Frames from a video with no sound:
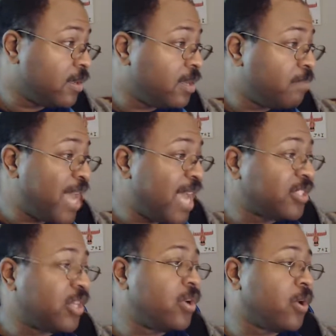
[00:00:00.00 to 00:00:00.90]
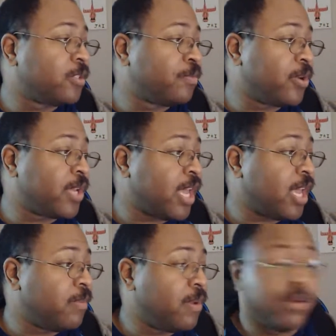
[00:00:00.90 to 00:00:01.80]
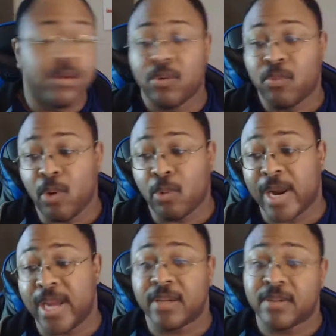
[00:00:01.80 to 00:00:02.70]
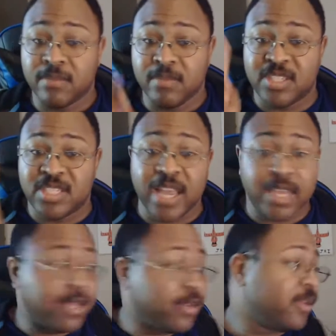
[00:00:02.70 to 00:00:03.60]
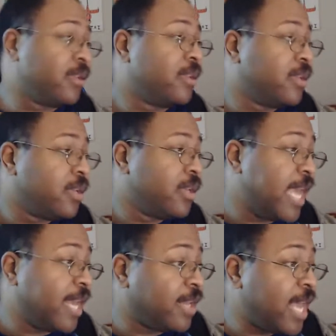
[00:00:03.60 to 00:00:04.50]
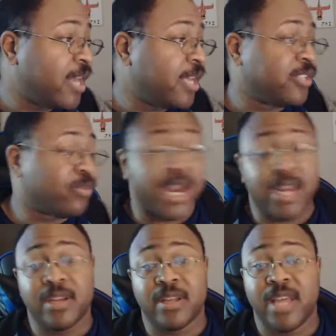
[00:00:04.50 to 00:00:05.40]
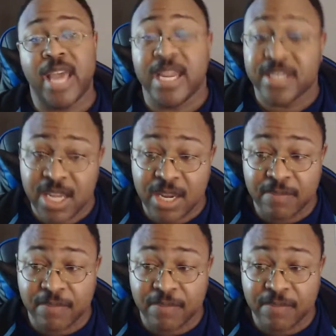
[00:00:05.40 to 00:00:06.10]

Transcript: Passing yards per game, we're ranked second. Atlanta is ranked 18th.